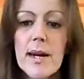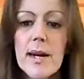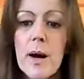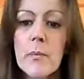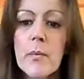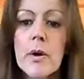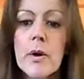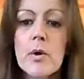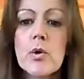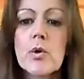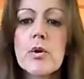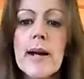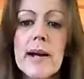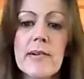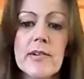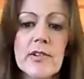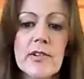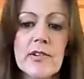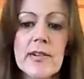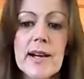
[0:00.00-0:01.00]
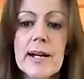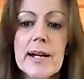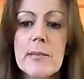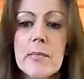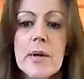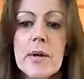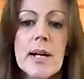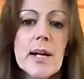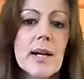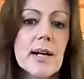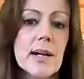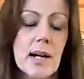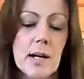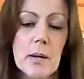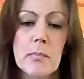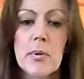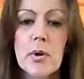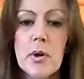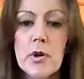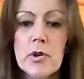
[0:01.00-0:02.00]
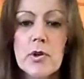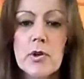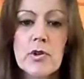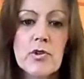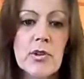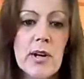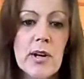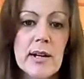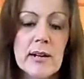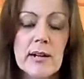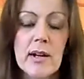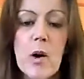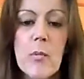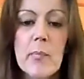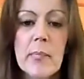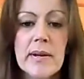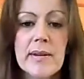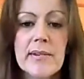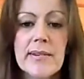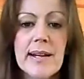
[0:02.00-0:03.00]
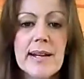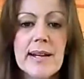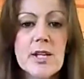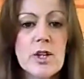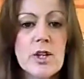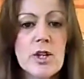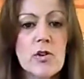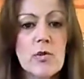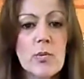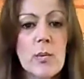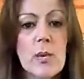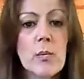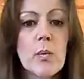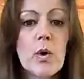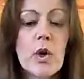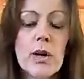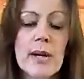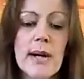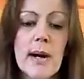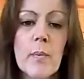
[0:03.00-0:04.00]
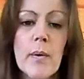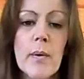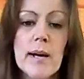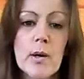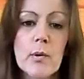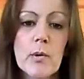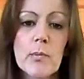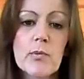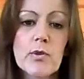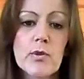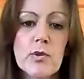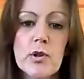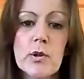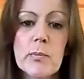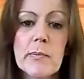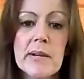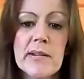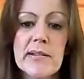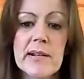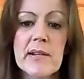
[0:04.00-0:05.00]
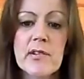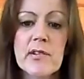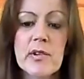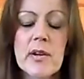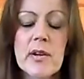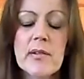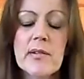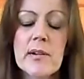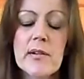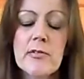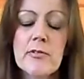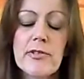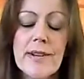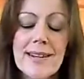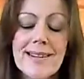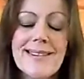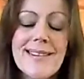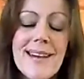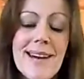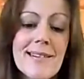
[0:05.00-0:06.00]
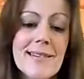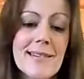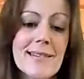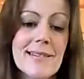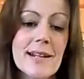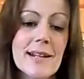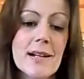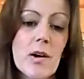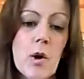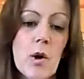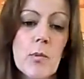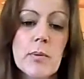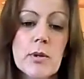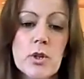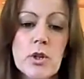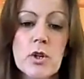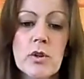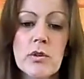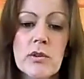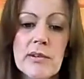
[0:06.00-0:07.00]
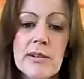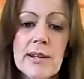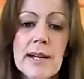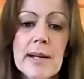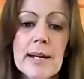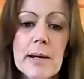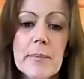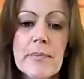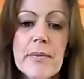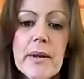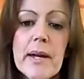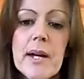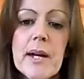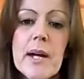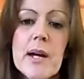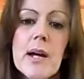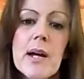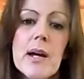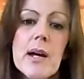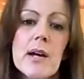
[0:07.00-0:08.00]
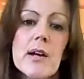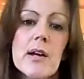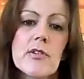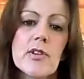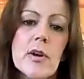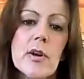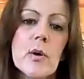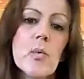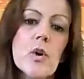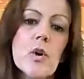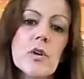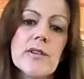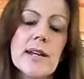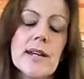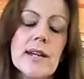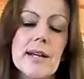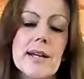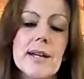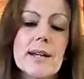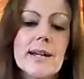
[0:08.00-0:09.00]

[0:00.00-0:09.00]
and we all get the same kind of products and compensation as we work our way up through the business. So it's a fantastic opportunity. So what it